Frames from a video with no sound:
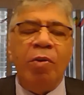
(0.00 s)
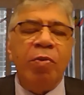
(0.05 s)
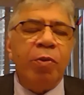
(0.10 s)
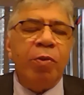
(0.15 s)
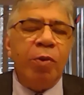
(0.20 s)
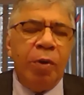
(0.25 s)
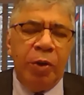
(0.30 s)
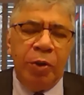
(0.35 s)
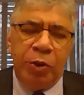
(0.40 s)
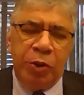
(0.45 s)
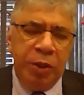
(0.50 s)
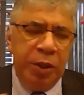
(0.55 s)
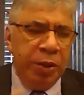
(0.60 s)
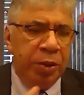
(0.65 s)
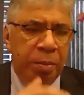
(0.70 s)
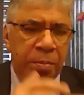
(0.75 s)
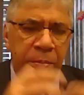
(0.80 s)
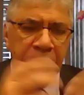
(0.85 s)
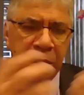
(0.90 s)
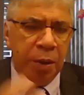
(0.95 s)
of course,
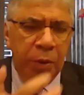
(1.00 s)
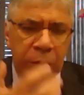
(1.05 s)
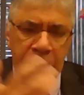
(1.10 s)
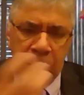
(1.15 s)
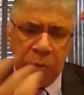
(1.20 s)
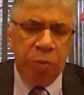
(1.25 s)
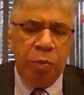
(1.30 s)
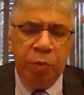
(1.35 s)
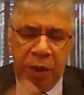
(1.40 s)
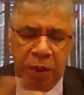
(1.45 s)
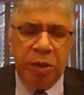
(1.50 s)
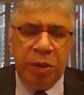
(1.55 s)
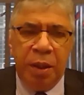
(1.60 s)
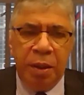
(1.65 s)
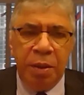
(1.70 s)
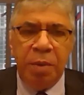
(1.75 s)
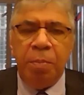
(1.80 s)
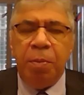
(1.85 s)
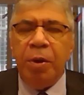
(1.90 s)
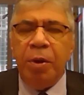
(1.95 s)
intermingled with
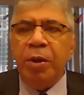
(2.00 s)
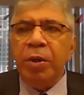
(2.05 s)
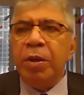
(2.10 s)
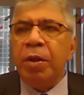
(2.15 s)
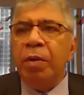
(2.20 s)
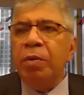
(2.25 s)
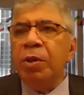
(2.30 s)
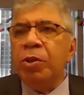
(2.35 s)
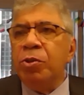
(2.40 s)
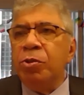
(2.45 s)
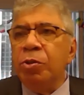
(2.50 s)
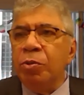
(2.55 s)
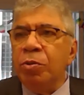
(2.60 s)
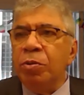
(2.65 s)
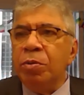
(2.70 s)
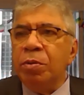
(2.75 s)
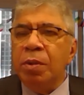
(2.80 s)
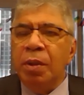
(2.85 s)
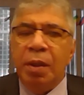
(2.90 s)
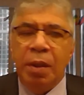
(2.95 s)
the political
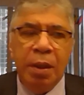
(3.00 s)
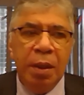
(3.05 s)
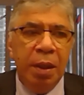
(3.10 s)
issues.